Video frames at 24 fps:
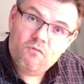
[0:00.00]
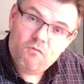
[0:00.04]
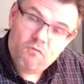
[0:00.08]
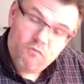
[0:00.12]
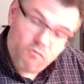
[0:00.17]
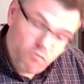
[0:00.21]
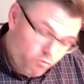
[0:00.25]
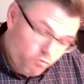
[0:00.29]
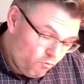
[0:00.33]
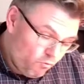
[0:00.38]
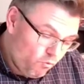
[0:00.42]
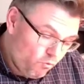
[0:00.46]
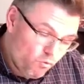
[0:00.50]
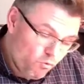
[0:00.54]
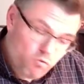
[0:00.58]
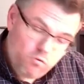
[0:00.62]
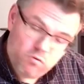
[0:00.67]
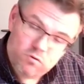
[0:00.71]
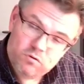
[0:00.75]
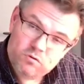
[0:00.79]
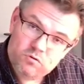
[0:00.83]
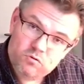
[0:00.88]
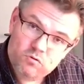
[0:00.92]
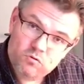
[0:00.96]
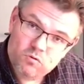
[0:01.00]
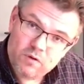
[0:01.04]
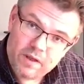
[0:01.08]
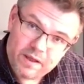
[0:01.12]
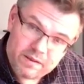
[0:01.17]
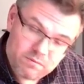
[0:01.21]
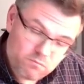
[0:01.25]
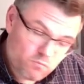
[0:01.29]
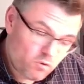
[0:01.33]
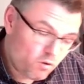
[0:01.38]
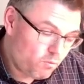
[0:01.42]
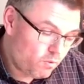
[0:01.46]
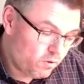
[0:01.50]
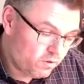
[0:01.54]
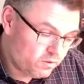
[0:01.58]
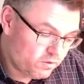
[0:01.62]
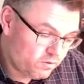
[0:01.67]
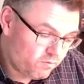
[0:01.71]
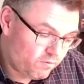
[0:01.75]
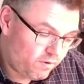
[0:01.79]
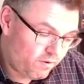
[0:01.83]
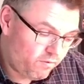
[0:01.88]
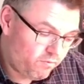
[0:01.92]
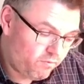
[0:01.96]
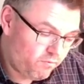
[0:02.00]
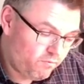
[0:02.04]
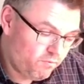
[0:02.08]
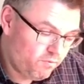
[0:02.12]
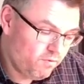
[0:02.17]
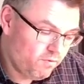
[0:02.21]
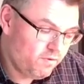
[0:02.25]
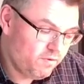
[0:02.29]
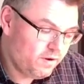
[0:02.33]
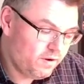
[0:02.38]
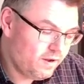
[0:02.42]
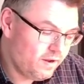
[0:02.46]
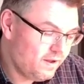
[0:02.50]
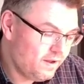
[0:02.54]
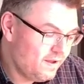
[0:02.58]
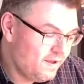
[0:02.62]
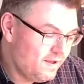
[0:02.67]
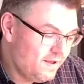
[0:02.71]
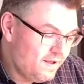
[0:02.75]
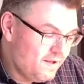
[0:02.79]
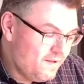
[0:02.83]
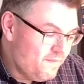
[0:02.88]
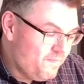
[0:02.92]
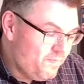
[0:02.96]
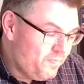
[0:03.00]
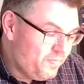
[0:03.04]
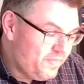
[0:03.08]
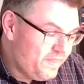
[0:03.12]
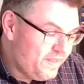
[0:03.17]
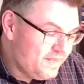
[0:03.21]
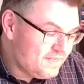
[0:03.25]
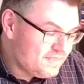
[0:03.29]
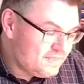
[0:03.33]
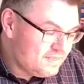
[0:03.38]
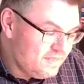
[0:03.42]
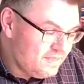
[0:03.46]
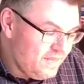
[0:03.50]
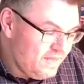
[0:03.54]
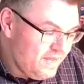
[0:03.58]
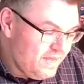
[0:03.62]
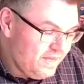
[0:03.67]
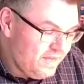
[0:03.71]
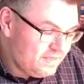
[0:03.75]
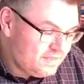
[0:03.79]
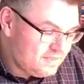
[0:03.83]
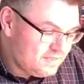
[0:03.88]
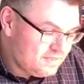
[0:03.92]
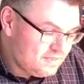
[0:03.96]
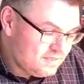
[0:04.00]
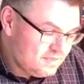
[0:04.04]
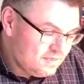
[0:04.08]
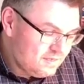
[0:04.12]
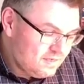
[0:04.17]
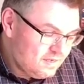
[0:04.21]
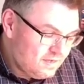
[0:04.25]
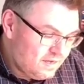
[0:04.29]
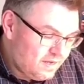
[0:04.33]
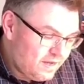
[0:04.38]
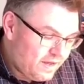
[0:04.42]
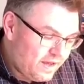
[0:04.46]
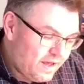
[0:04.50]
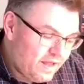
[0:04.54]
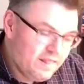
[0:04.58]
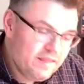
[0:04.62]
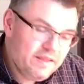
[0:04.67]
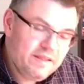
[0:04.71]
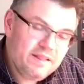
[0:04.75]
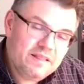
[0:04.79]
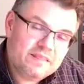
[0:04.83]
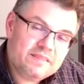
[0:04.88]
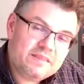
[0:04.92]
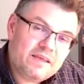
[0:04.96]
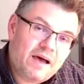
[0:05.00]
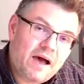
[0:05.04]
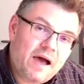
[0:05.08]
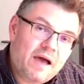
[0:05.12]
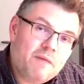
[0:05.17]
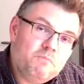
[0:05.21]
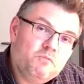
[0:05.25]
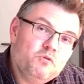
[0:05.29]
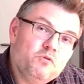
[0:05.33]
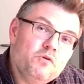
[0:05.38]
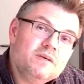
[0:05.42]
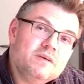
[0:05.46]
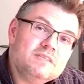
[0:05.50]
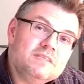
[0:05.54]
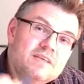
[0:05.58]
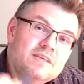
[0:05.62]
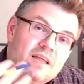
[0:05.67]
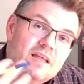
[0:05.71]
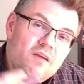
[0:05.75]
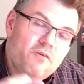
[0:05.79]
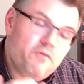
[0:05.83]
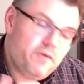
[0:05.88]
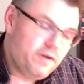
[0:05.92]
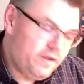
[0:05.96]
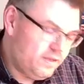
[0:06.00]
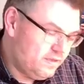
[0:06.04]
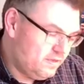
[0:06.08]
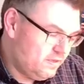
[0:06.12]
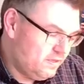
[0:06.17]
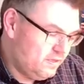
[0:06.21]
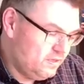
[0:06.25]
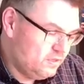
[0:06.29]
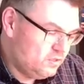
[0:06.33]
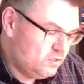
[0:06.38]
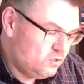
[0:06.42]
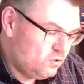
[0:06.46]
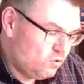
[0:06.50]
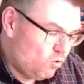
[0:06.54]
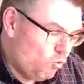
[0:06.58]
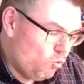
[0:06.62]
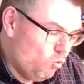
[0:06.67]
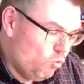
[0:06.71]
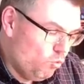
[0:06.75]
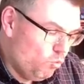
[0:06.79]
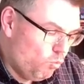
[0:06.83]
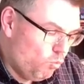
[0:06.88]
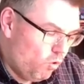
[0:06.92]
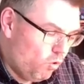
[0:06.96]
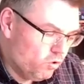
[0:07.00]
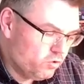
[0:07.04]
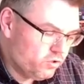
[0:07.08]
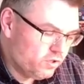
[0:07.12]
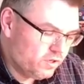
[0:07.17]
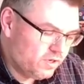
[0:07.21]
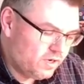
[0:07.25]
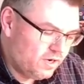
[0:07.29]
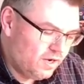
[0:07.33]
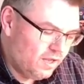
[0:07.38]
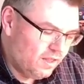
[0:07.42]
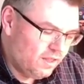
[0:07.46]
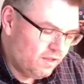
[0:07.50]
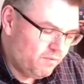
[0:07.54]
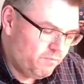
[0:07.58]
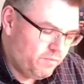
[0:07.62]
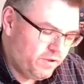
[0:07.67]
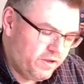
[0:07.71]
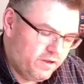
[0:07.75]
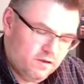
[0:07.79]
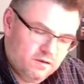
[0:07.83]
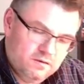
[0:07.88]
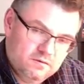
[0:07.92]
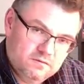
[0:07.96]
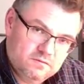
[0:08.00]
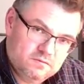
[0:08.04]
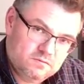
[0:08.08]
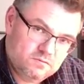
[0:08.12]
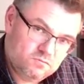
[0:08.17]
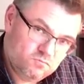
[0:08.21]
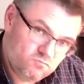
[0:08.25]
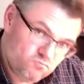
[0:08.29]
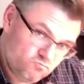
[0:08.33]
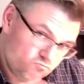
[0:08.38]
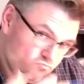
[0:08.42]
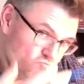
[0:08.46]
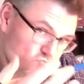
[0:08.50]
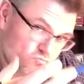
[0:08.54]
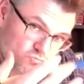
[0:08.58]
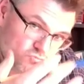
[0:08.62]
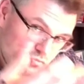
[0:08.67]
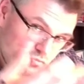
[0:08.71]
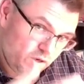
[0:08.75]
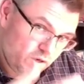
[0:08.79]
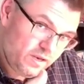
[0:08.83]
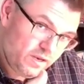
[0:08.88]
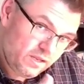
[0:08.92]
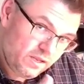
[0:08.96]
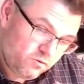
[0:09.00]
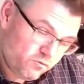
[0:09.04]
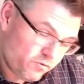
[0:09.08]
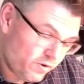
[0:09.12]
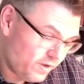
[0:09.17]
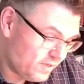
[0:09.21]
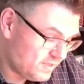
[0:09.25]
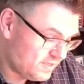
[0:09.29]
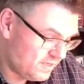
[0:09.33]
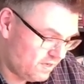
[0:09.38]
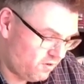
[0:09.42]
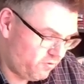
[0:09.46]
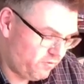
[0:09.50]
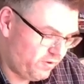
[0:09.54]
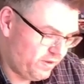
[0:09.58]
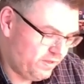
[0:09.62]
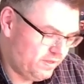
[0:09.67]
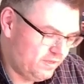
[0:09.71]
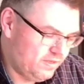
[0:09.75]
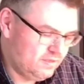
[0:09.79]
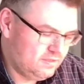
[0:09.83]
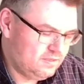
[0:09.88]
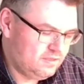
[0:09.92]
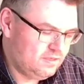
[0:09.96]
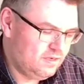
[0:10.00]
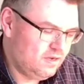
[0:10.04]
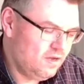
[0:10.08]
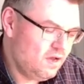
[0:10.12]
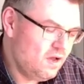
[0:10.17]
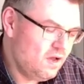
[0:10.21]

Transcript: through to let more water run through. This needs a little time to accelerate this whole water column here. We need to accelerate this. Yeah?